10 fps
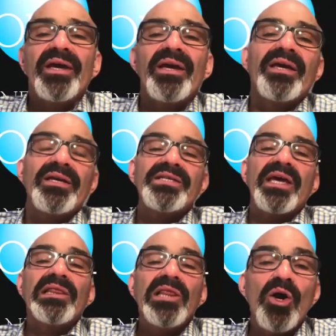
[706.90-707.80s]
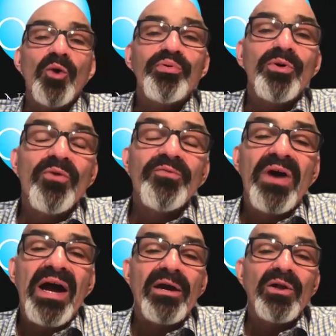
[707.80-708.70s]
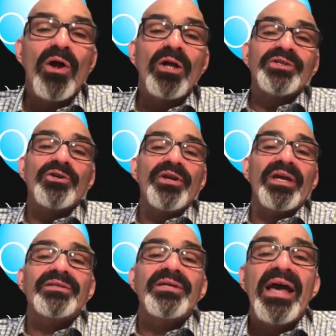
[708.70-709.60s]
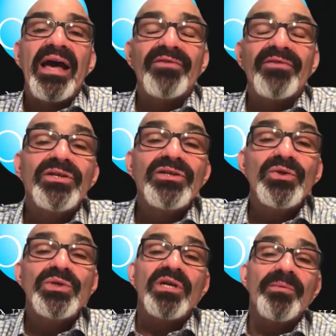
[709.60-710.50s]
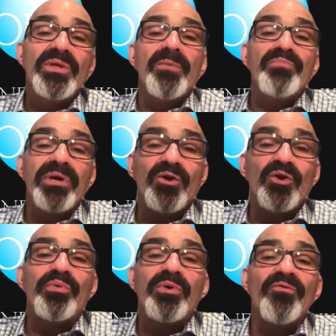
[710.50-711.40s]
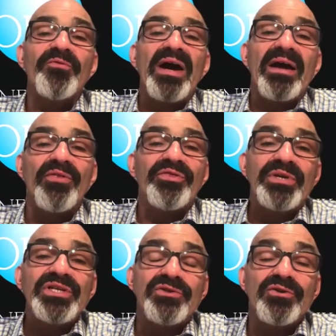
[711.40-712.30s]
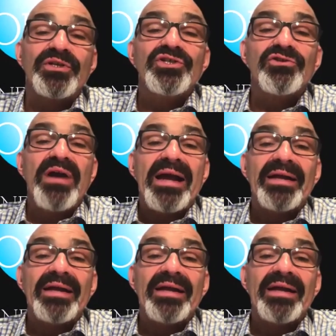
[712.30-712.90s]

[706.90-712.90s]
it is a low profile alternate to having to use some of the bigger profile 3-circuit track.